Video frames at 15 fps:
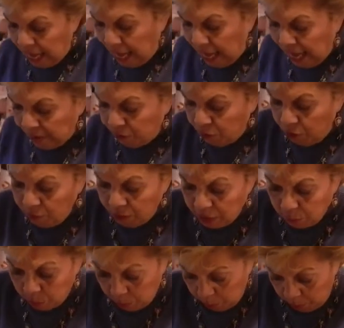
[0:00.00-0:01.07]
I've already
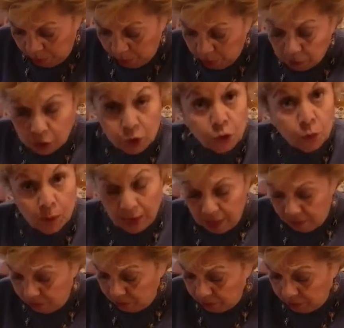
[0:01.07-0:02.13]
prepared 2
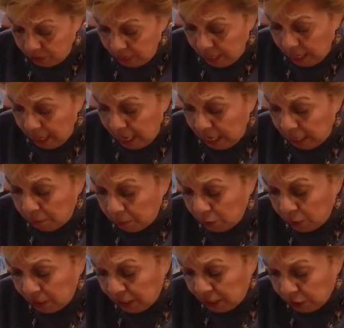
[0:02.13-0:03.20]
others, and I'm
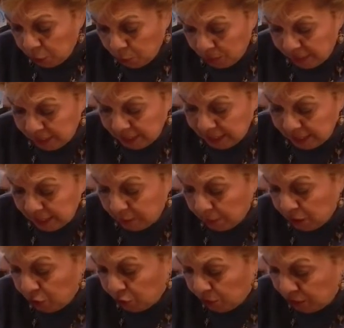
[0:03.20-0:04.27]
using this one as a
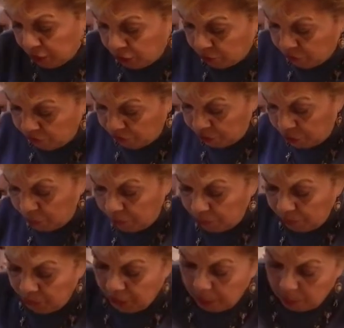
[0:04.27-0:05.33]
demonstration for you.
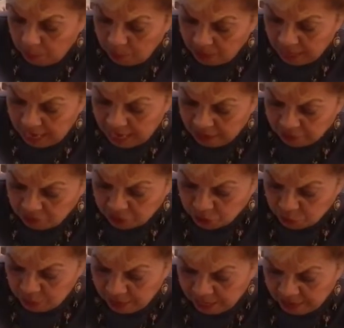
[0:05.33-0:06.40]
But after
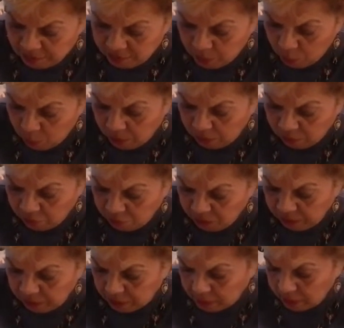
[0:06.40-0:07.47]
you have them well
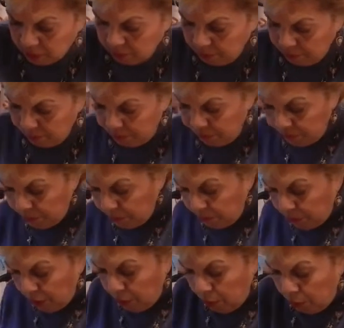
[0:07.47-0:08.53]
filled,
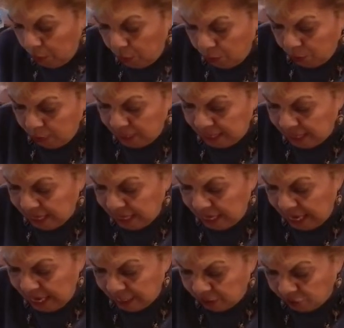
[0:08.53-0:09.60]
I'm going to then
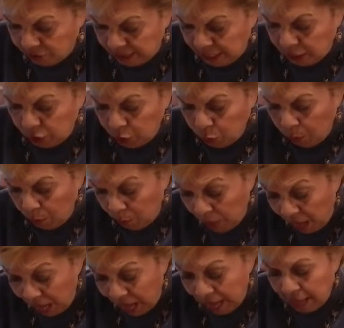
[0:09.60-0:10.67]
enter it into a
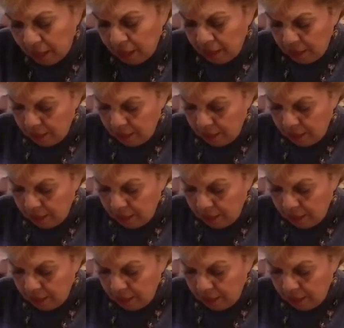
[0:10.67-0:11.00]
pot